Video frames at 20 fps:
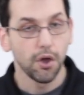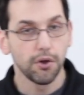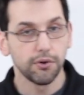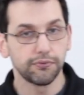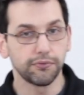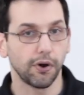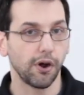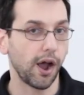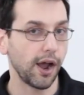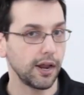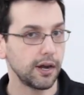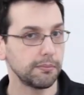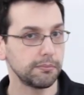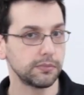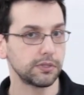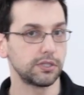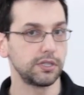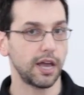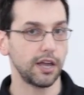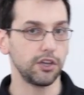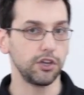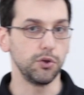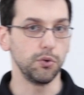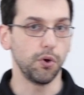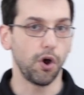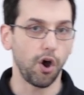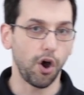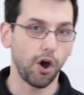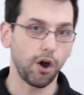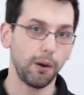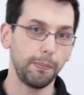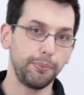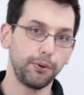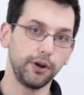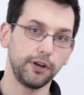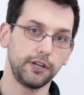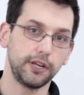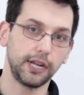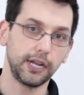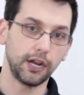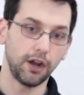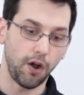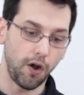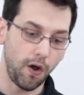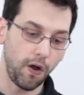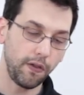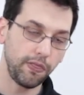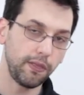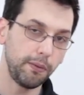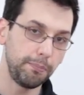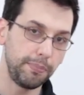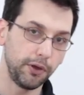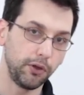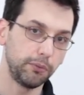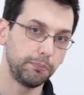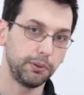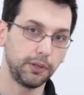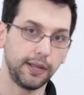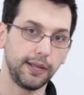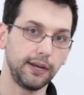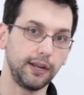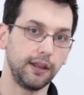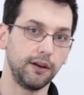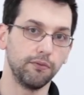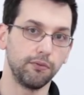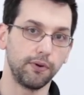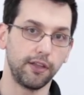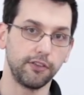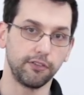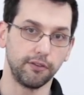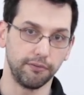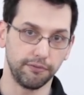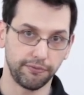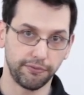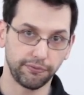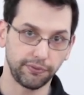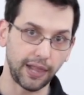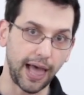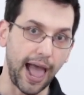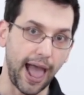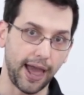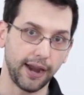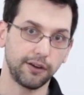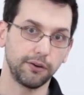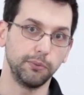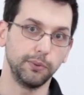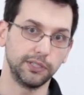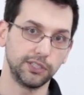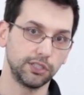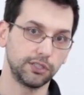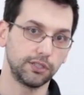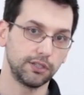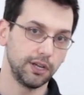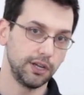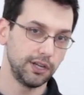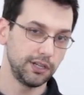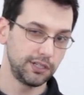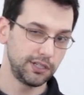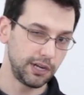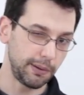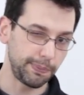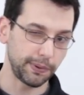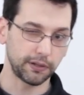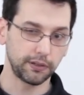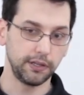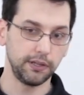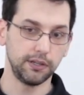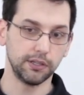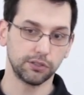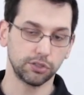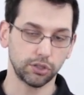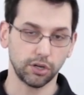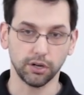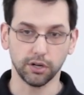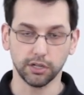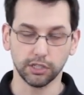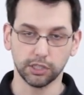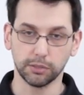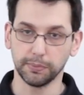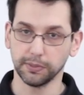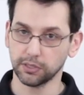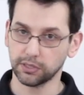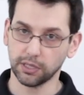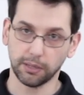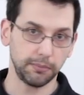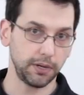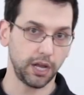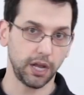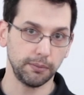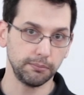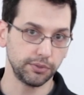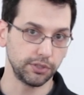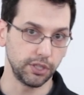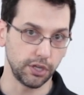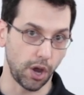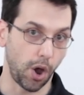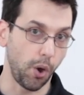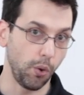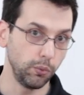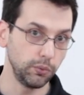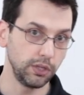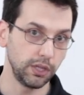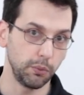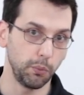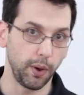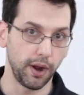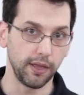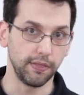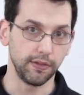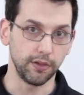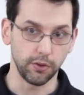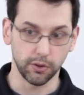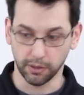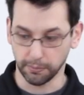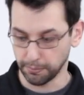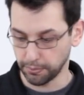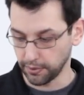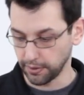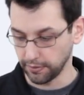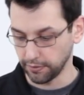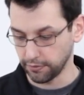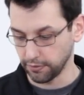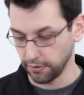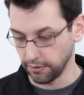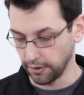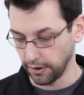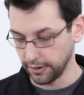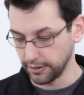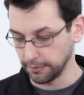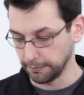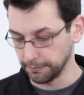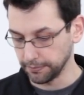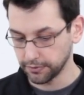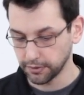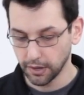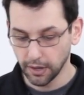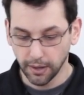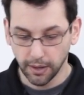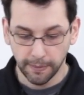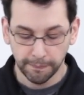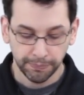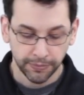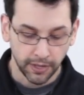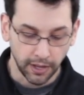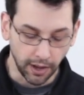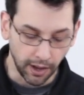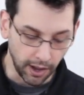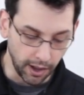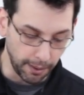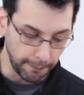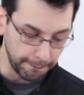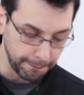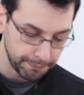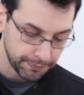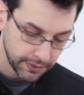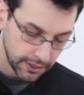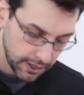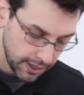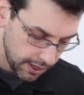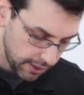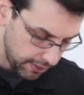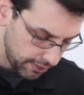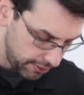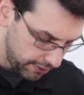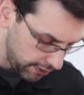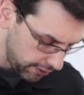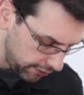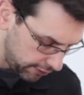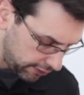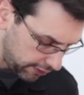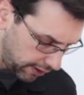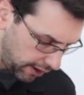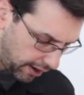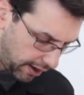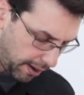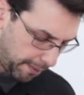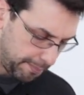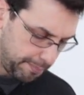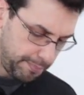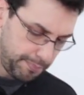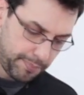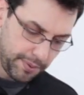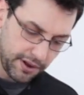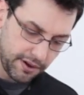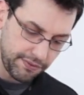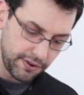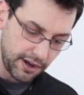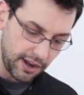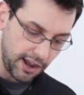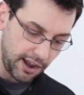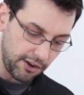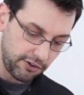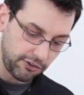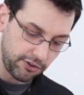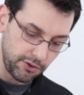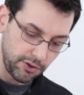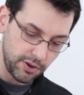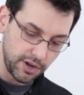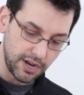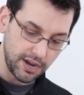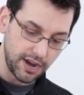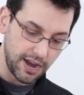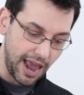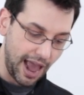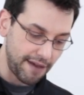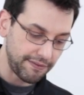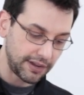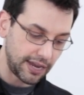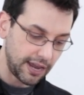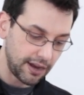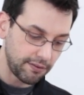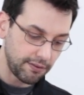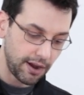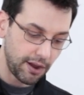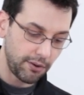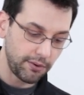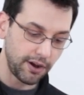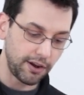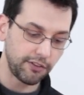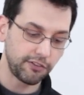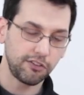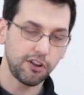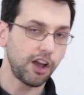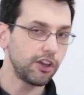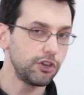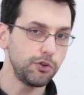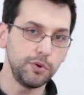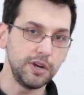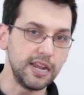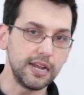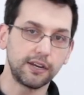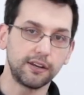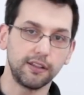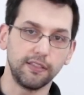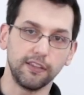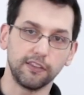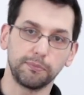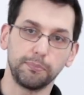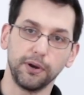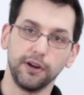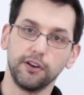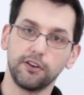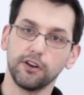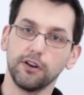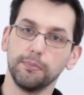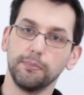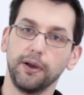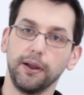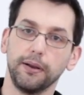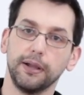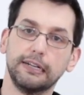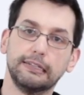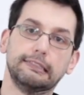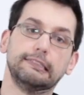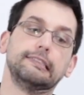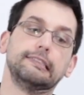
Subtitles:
For items that you are printing on the build plate in resin flat, which is typically discouraged, but sometimes the only way that you can print certain items, there's a bit of an issue you need to navigate around, and it's not unique to this printer, but